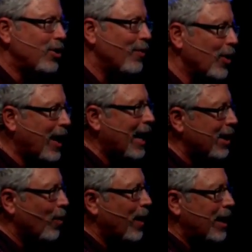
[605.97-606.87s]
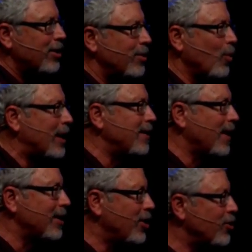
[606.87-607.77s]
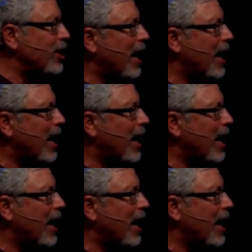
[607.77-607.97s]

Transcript: So if your candidate wins, uh, Tuesday